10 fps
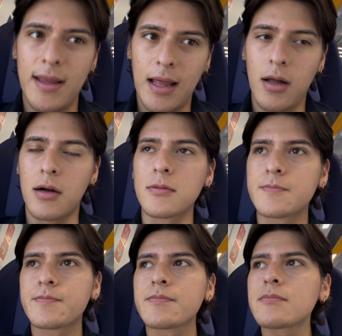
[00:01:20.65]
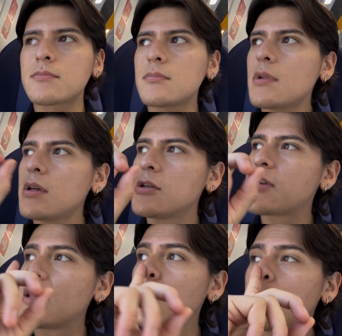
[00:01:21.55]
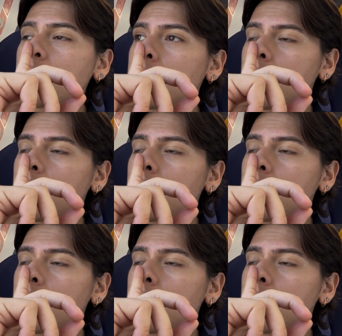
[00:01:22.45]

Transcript: so I looked